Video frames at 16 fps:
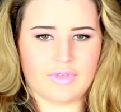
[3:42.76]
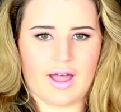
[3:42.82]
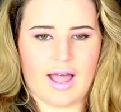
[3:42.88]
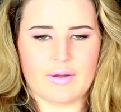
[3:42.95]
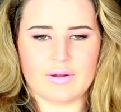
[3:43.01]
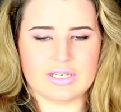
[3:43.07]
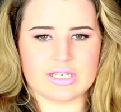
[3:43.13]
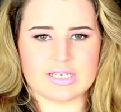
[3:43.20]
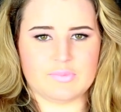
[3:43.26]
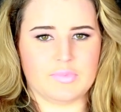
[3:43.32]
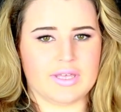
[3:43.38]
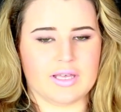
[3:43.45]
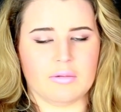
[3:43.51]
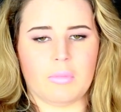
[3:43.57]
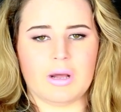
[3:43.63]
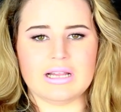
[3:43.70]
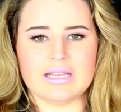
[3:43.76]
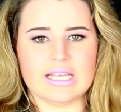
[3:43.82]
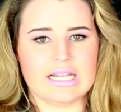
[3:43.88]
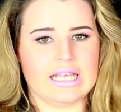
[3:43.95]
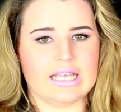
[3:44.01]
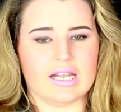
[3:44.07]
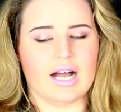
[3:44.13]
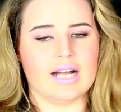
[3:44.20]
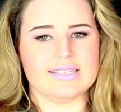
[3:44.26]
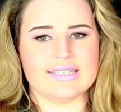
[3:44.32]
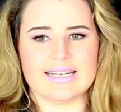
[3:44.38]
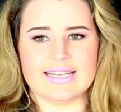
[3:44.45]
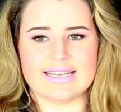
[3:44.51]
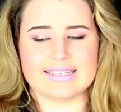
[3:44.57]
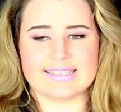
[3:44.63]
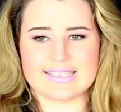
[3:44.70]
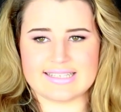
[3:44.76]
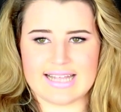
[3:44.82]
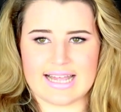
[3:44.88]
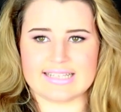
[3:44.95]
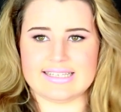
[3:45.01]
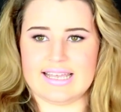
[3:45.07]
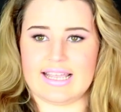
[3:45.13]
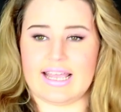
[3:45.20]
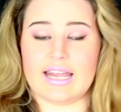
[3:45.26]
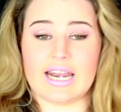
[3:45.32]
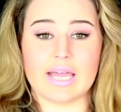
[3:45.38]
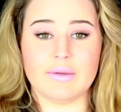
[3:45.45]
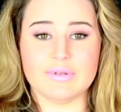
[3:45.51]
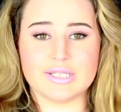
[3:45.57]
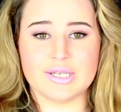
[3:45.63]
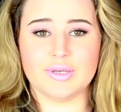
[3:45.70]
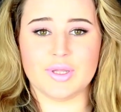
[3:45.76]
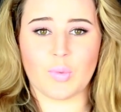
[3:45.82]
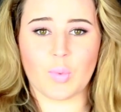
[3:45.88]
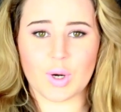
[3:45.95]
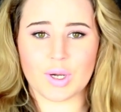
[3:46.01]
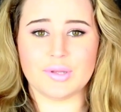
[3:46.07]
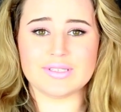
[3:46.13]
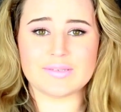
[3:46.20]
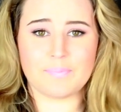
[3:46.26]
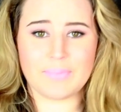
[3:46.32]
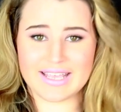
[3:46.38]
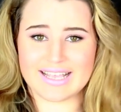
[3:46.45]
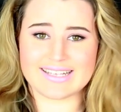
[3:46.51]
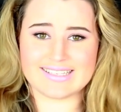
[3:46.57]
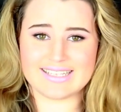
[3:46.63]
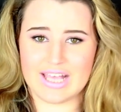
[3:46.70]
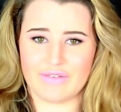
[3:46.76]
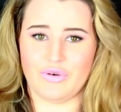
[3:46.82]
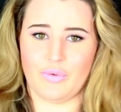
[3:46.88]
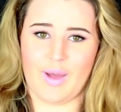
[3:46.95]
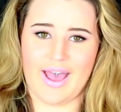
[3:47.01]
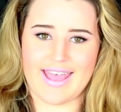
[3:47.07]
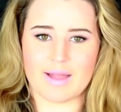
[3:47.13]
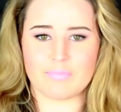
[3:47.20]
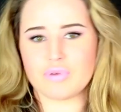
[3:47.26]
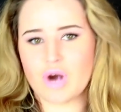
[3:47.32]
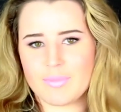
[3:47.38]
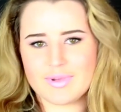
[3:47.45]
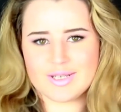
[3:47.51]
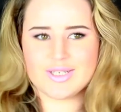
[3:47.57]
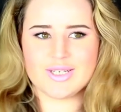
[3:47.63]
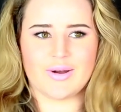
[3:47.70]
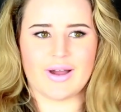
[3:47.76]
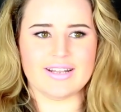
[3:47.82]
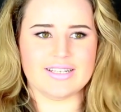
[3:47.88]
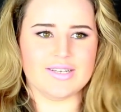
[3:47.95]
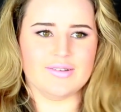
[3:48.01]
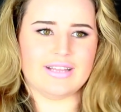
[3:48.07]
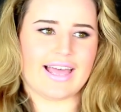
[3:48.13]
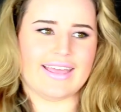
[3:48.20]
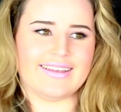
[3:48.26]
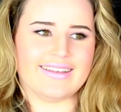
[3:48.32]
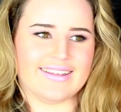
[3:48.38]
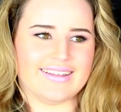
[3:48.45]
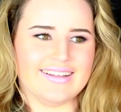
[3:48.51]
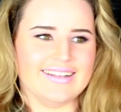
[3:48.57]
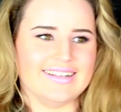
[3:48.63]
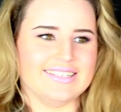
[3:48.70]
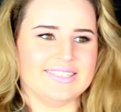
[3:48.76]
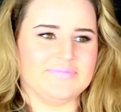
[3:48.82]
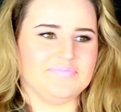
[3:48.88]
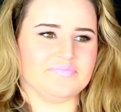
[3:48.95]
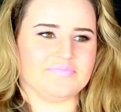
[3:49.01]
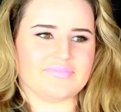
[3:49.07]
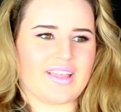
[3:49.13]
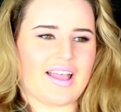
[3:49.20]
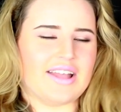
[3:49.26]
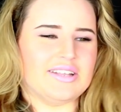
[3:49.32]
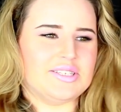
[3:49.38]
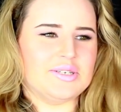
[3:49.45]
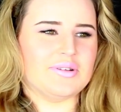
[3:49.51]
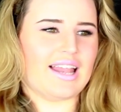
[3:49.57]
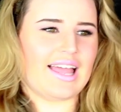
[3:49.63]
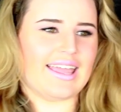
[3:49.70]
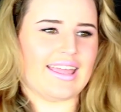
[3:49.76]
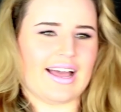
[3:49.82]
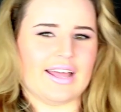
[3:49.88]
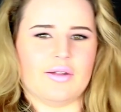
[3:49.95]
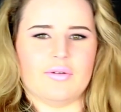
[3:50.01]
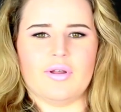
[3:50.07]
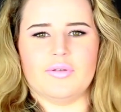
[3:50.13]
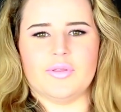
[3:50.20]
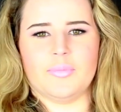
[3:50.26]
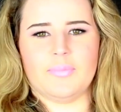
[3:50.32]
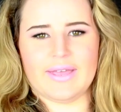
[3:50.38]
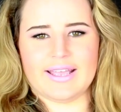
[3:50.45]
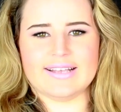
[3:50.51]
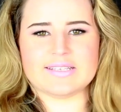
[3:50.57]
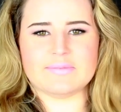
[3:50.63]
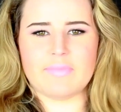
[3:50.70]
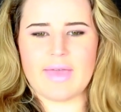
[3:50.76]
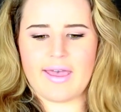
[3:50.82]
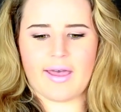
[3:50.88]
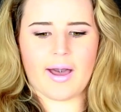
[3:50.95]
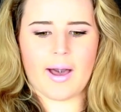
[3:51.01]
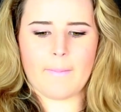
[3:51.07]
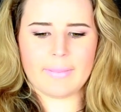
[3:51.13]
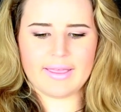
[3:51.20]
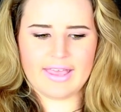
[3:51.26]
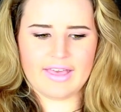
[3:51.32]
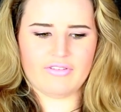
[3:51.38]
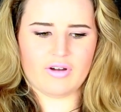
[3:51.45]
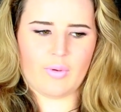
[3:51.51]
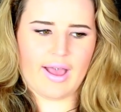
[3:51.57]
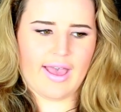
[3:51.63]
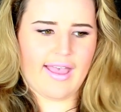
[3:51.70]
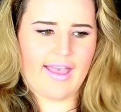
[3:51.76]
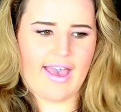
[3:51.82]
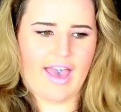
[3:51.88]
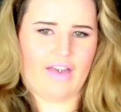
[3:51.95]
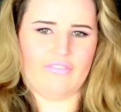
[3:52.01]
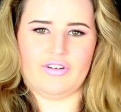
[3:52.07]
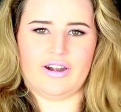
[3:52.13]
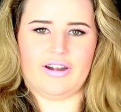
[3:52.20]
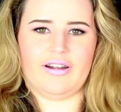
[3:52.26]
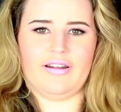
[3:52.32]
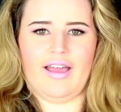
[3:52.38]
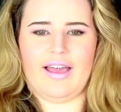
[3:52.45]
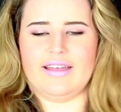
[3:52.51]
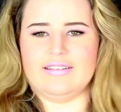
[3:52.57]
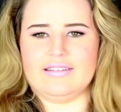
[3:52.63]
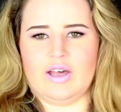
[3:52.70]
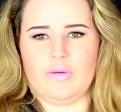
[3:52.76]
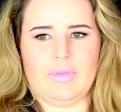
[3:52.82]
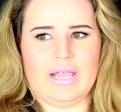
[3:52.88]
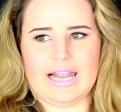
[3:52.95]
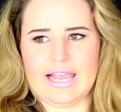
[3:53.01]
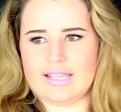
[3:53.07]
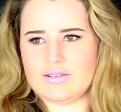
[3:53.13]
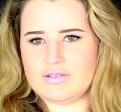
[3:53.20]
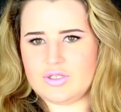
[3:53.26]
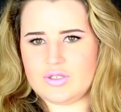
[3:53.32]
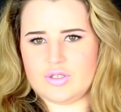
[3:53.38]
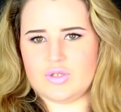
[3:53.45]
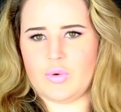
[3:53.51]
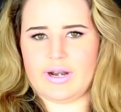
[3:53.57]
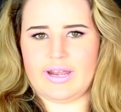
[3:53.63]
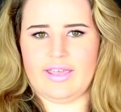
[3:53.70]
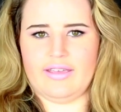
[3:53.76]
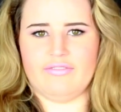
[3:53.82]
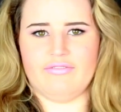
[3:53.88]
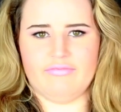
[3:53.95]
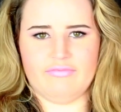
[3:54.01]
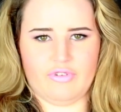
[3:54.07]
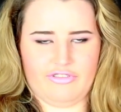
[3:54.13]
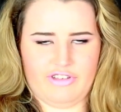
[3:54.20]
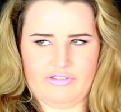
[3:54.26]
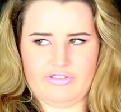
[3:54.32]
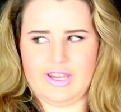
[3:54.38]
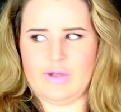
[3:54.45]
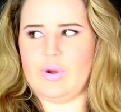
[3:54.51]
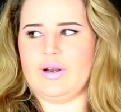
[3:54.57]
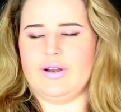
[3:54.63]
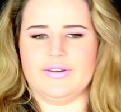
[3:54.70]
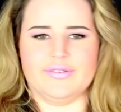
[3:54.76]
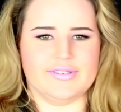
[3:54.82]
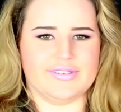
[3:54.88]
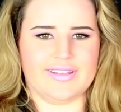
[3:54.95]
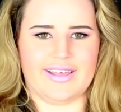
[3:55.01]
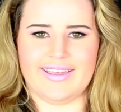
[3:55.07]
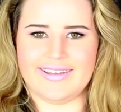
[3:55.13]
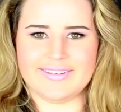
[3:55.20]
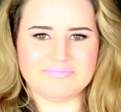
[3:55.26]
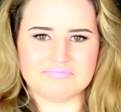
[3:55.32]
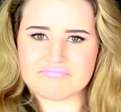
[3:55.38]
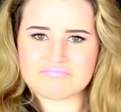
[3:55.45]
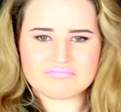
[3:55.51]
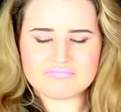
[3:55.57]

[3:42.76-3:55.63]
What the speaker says: I would just be completely and utterly ecstatic, and I would do the world's biggest giveaway. I promise you, I'd do like, I don't know, the biggest makeup giveaway ever, and there'll be like 20, 50 winners. Like,